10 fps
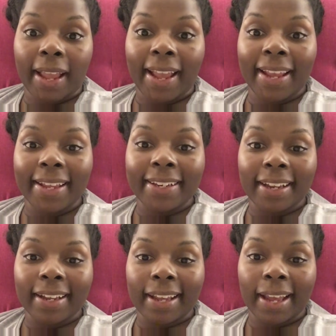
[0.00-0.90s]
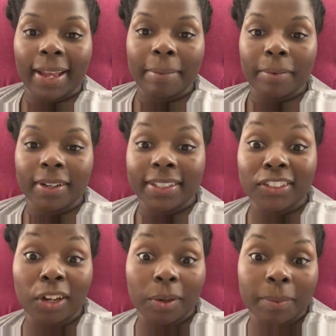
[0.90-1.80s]
and
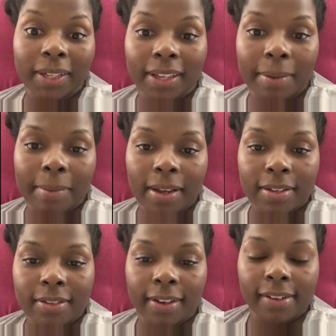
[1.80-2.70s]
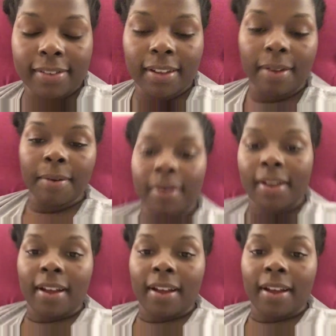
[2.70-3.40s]
Shark Week hit me yesterday, so